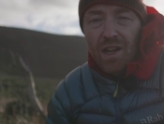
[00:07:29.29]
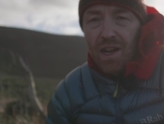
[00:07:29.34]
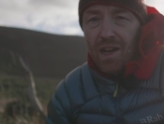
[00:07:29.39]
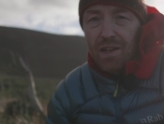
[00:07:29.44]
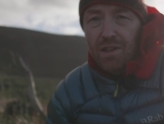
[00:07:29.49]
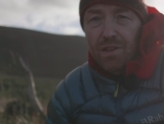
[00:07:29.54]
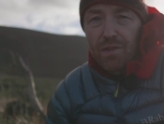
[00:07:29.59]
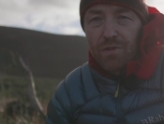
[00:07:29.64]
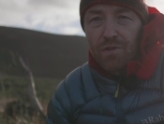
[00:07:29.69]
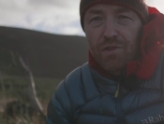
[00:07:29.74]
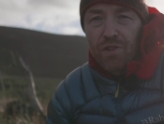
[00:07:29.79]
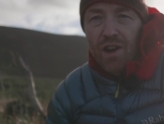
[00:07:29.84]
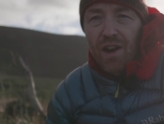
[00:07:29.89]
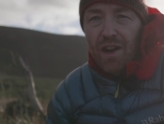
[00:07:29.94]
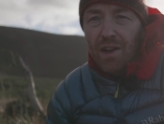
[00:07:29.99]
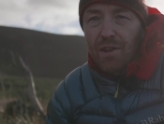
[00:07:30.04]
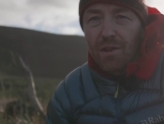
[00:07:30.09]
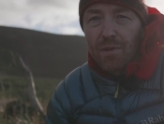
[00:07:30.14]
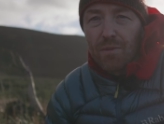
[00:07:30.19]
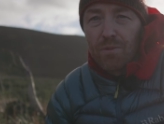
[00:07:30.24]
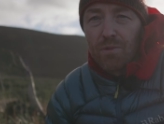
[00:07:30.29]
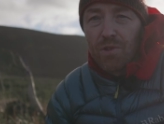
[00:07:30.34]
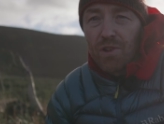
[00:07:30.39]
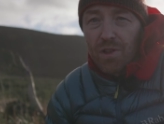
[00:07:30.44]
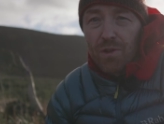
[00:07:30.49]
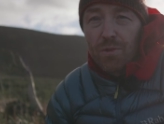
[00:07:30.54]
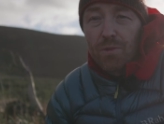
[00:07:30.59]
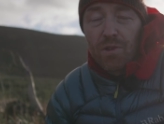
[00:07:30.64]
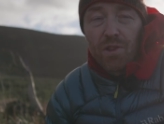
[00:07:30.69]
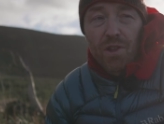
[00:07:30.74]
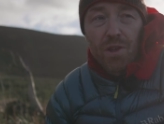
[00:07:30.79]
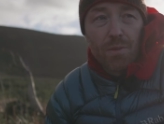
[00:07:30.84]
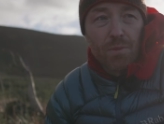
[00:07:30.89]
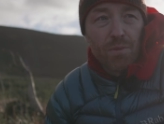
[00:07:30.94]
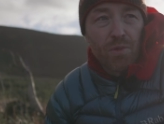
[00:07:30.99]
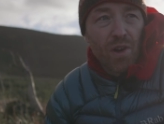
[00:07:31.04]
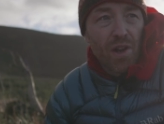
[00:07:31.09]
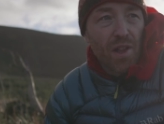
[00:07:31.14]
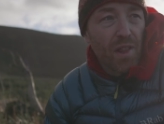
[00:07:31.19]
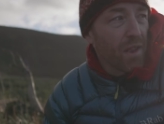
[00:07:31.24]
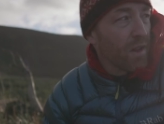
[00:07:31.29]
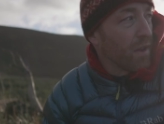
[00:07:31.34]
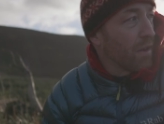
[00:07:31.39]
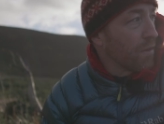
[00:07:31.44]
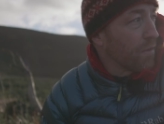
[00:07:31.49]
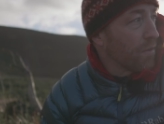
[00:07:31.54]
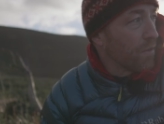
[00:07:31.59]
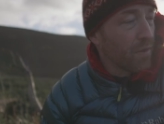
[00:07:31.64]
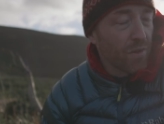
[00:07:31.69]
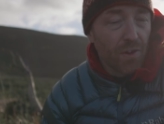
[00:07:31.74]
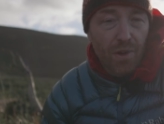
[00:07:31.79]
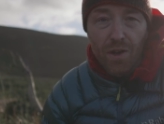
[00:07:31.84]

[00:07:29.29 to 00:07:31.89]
active track is really impressive.